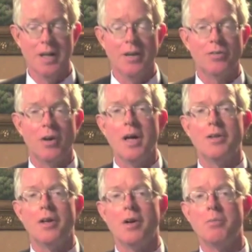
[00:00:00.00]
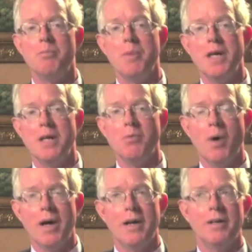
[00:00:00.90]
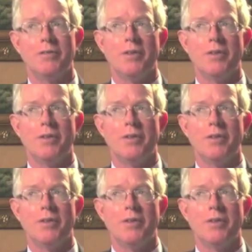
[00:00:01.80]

So there are many ways